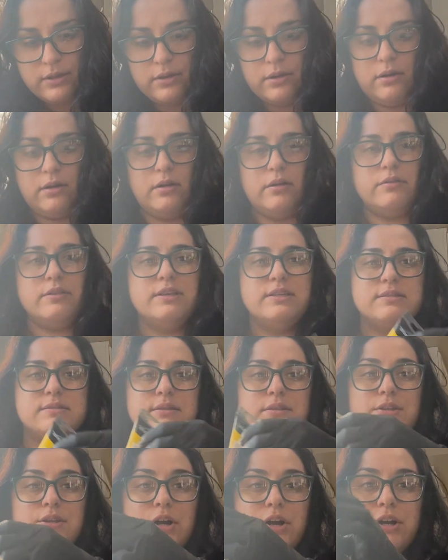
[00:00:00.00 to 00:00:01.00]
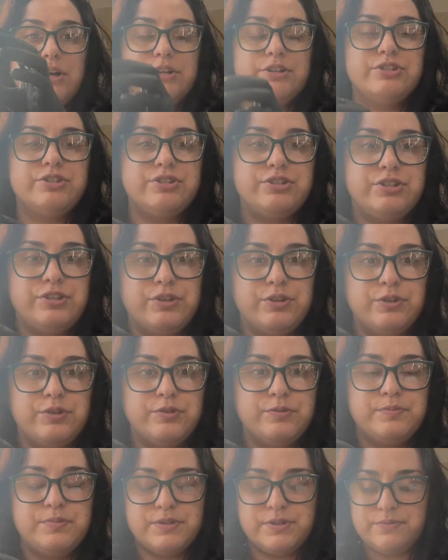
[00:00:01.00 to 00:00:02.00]
all these large
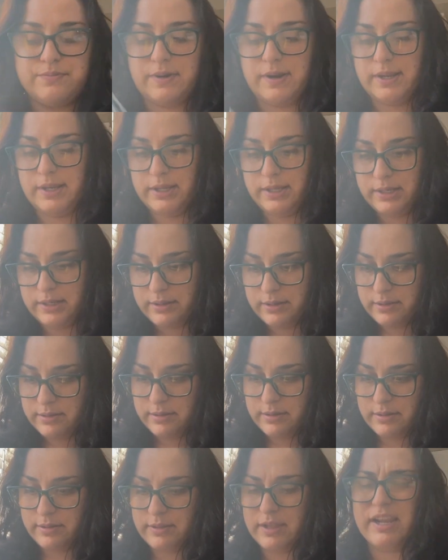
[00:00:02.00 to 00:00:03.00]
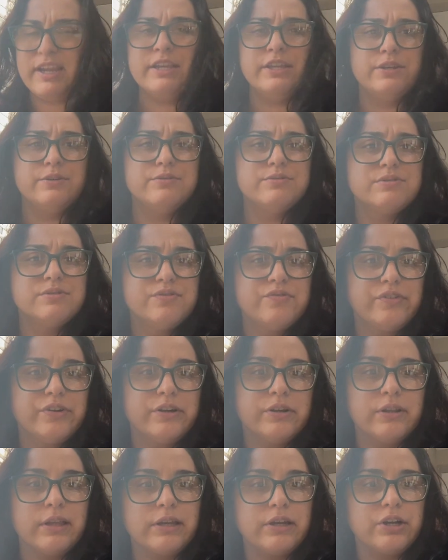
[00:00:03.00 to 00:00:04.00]
tubes, right, that I use
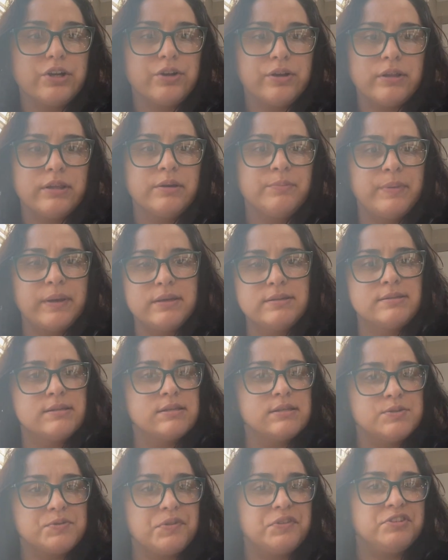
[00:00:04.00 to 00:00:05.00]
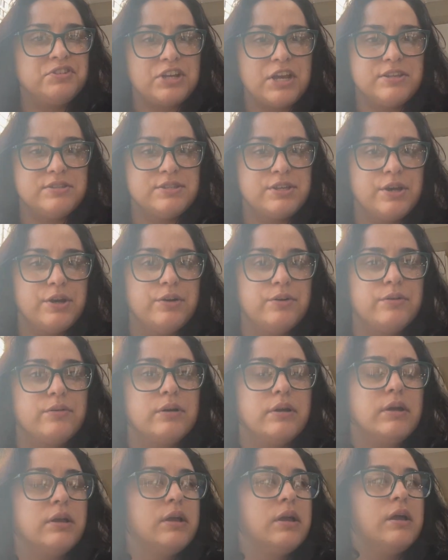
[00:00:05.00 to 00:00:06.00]
for like acrylic bases, gesso,
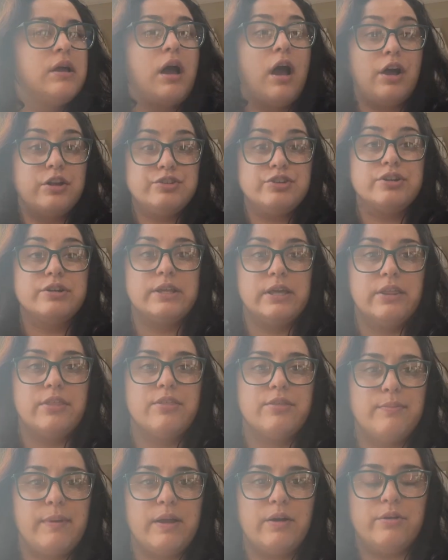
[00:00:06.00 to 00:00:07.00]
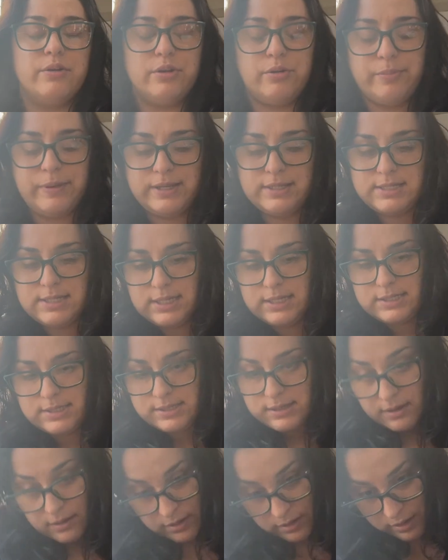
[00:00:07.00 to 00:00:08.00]
underneath my oil paintings.